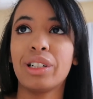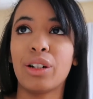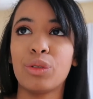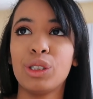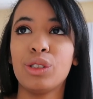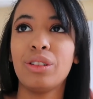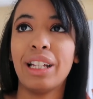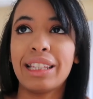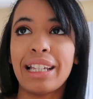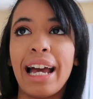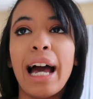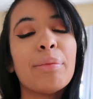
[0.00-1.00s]
we're not going to let
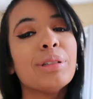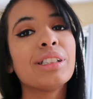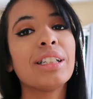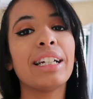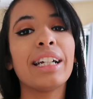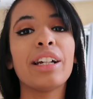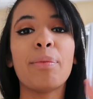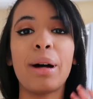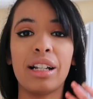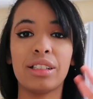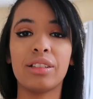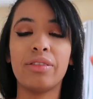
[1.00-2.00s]
that happen today
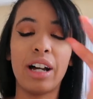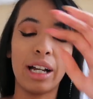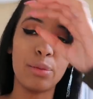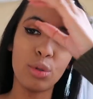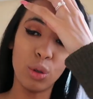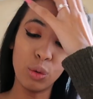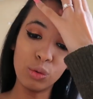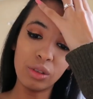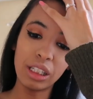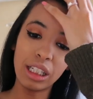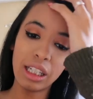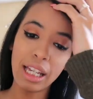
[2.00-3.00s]
positive vibes
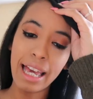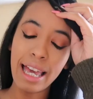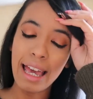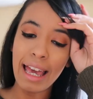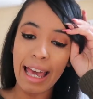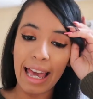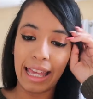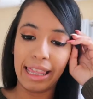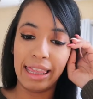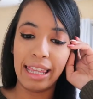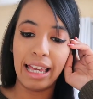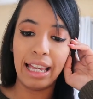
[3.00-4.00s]
only
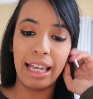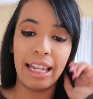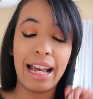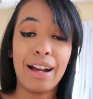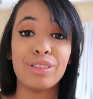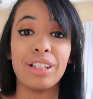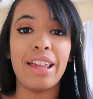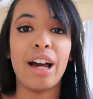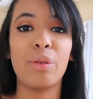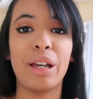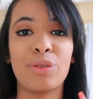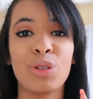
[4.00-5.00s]
and then after
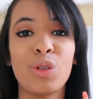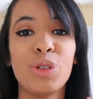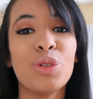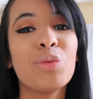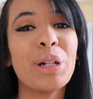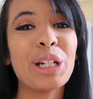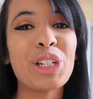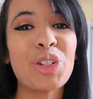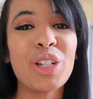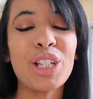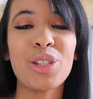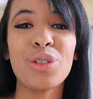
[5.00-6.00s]
that we have to go to newbury
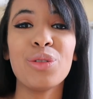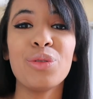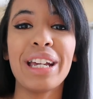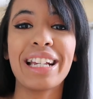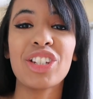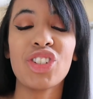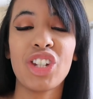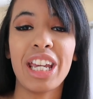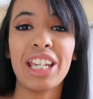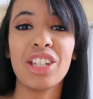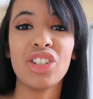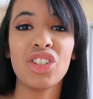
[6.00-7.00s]
street to
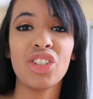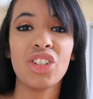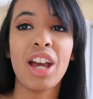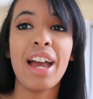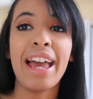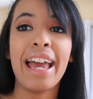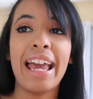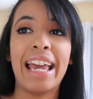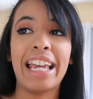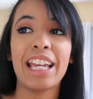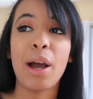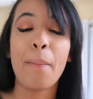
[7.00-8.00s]
exchange
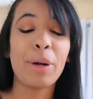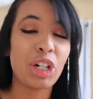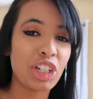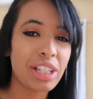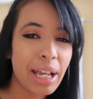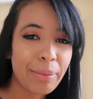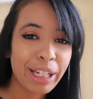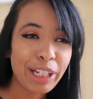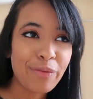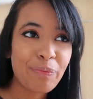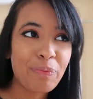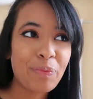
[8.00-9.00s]
a purchase i
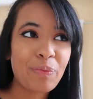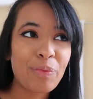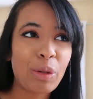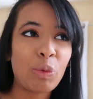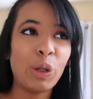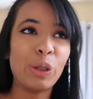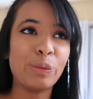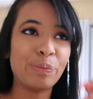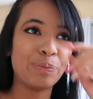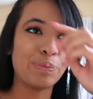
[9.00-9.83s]
made well